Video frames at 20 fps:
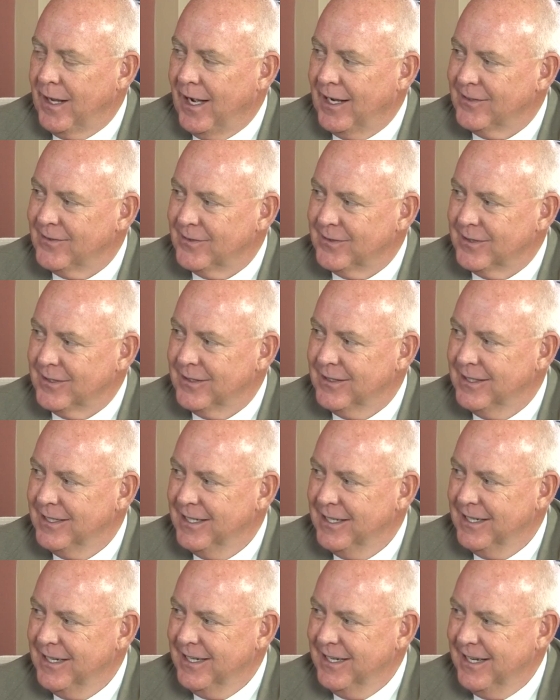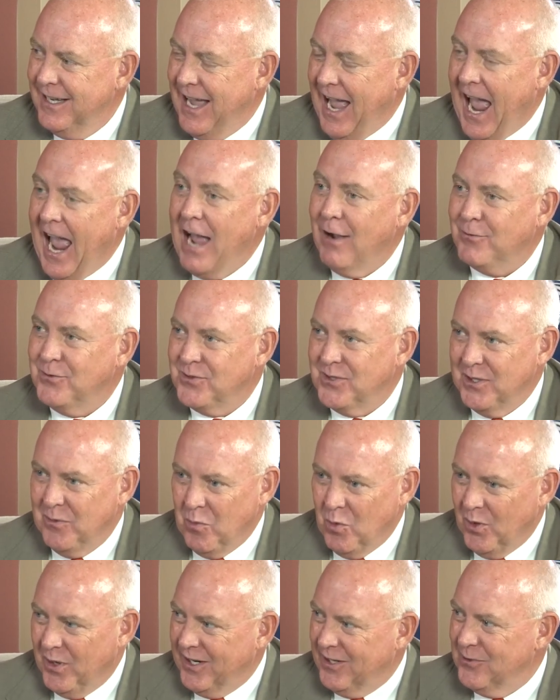nice to have
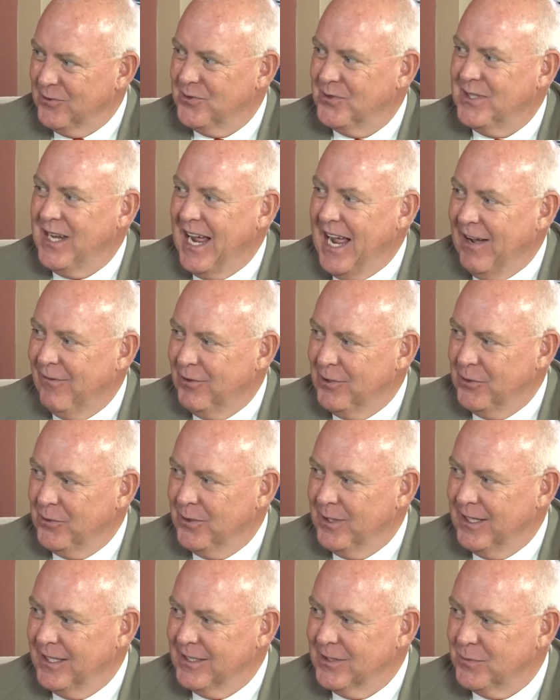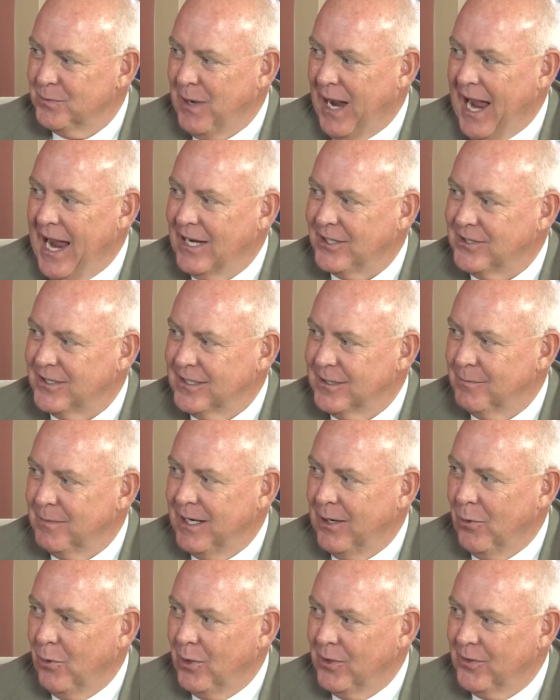someone on staff who really is passionate
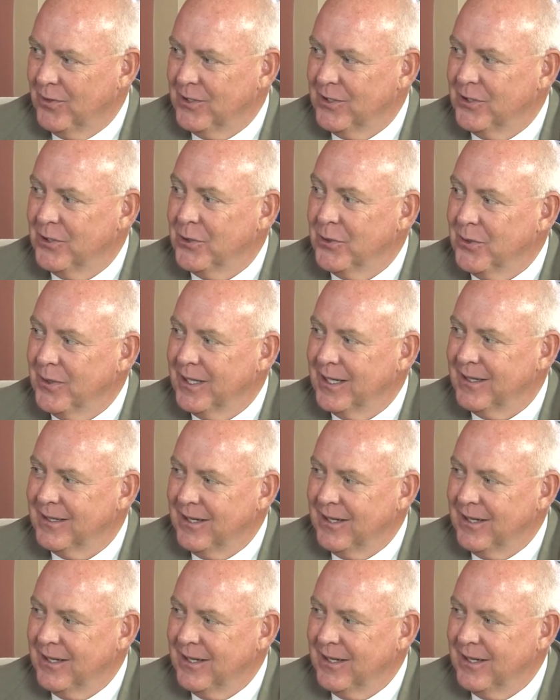about what yeah. they're doing